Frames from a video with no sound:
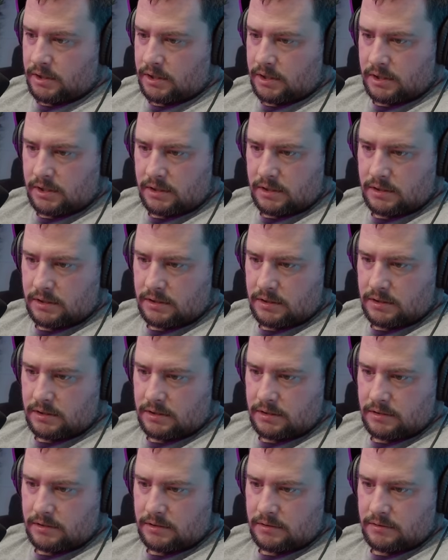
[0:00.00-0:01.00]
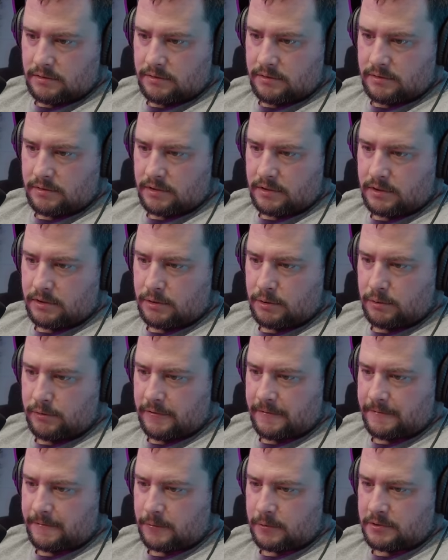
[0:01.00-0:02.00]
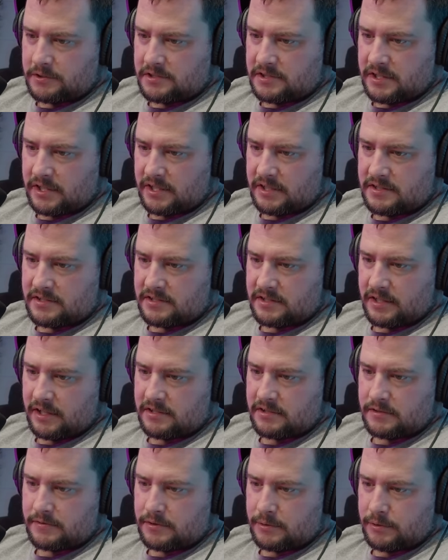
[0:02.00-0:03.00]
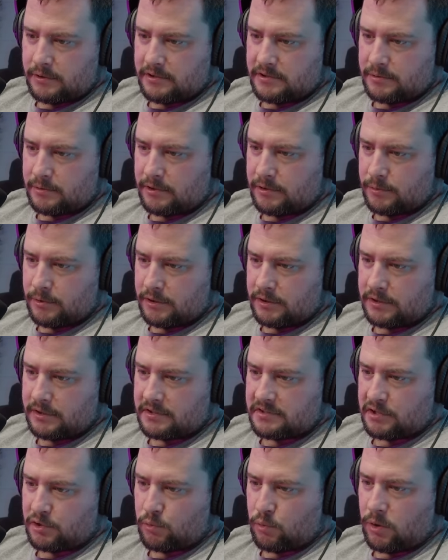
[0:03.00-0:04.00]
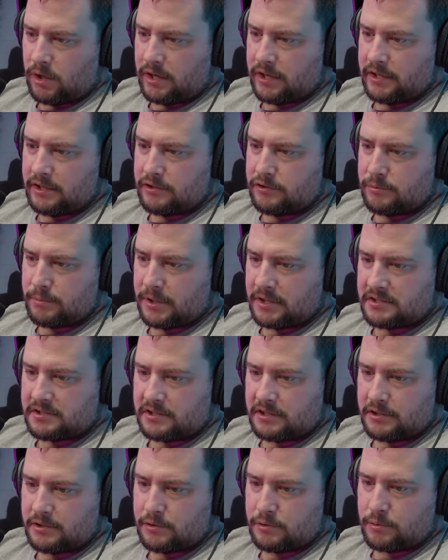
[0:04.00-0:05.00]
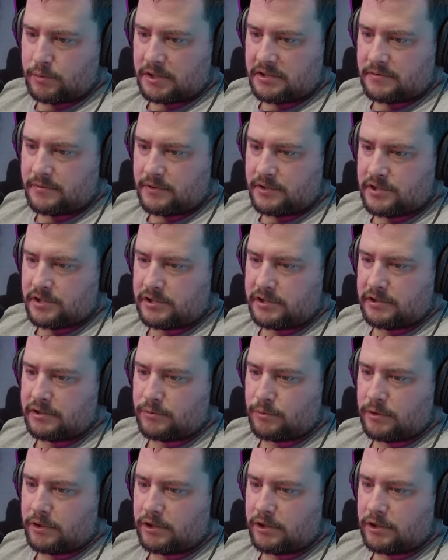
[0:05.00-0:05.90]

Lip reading: There are only four states as of 2021. It's Hawaii, New Mexico, West Virginia, and